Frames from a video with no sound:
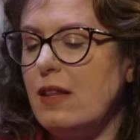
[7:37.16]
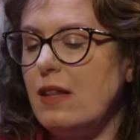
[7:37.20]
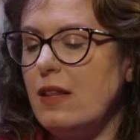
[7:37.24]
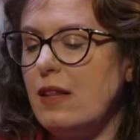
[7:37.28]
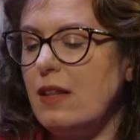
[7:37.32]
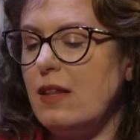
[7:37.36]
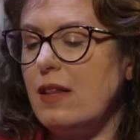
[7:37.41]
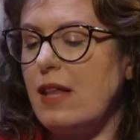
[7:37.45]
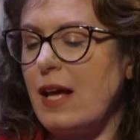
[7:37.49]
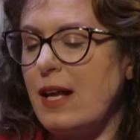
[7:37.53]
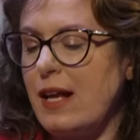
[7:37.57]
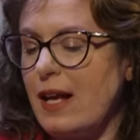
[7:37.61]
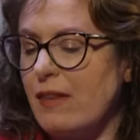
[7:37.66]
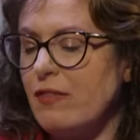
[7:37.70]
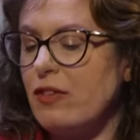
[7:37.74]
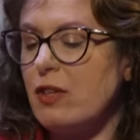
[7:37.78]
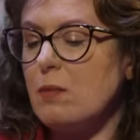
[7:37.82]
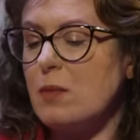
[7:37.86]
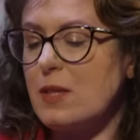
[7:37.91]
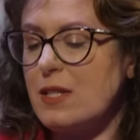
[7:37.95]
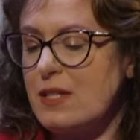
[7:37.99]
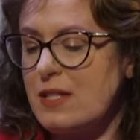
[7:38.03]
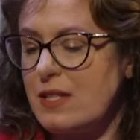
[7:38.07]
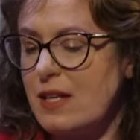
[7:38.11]
that
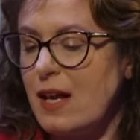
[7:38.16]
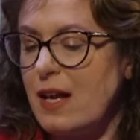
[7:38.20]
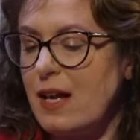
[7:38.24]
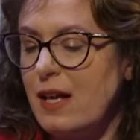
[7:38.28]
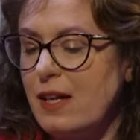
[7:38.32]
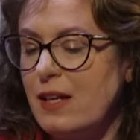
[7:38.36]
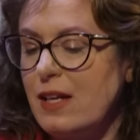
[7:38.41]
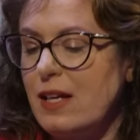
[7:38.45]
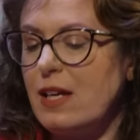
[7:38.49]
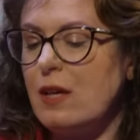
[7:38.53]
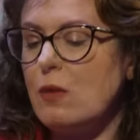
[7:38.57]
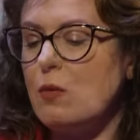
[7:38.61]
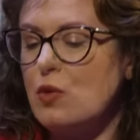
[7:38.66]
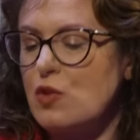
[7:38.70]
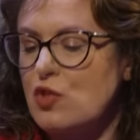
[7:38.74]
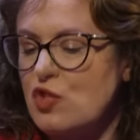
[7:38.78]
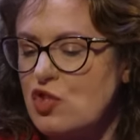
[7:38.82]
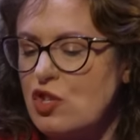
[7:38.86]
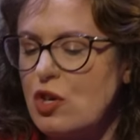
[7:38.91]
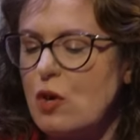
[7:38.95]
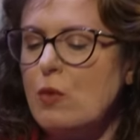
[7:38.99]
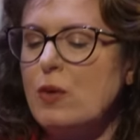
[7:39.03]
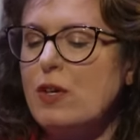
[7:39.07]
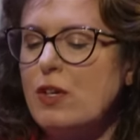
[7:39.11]
having been said, he was
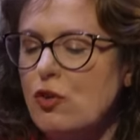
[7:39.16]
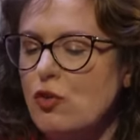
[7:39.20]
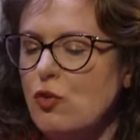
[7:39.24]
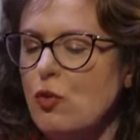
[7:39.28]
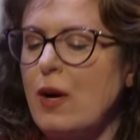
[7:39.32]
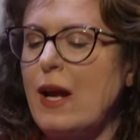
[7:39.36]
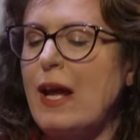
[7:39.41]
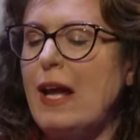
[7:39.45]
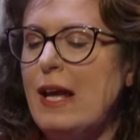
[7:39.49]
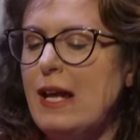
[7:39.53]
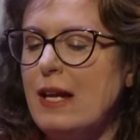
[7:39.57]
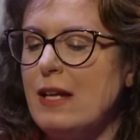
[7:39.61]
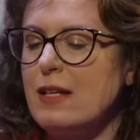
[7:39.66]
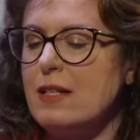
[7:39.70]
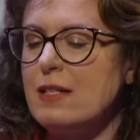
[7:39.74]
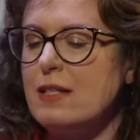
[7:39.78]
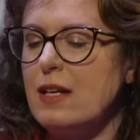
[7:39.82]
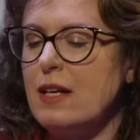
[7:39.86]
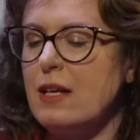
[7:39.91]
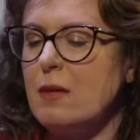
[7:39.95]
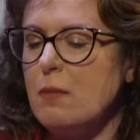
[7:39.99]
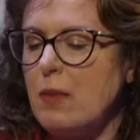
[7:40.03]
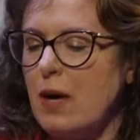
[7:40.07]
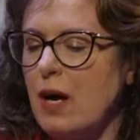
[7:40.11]
so ingrained
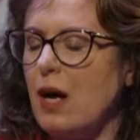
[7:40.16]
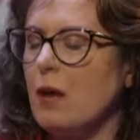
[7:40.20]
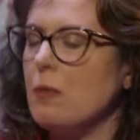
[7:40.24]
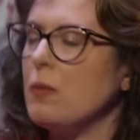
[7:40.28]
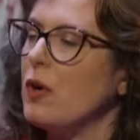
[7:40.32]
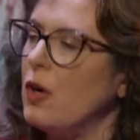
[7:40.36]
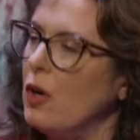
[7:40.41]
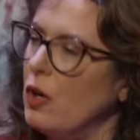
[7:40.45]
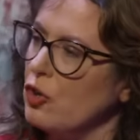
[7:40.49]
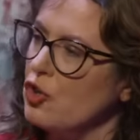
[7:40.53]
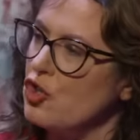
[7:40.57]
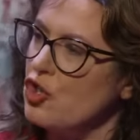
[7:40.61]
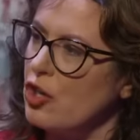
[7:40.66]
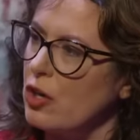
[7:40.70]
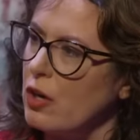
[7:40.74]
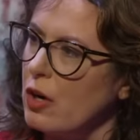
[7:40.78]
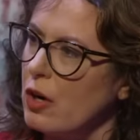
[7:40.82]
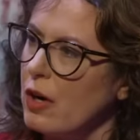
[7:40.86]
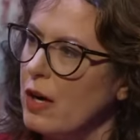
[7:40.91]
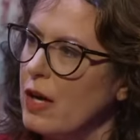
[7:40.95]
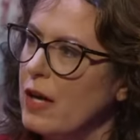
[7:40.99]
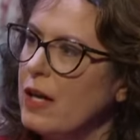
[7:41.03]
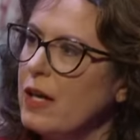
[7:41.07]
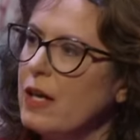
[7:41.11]
in pop
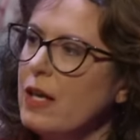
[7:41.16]
culture,